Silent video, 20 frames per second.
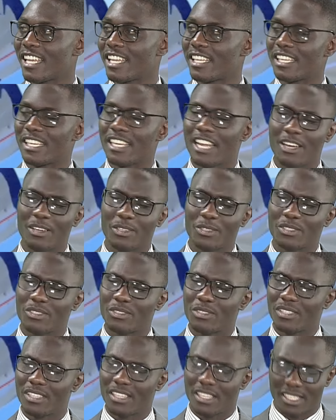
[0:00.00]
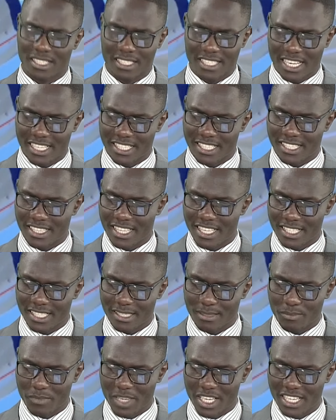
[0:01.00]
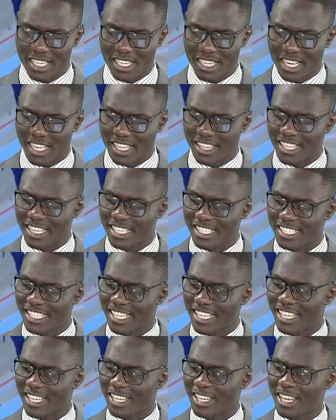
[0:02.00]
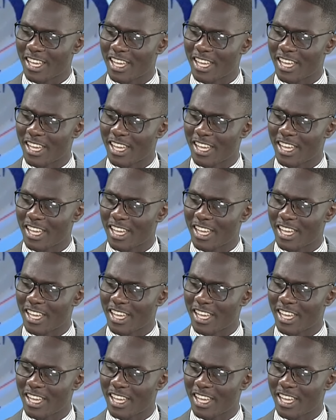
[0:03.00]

Now, does this mean that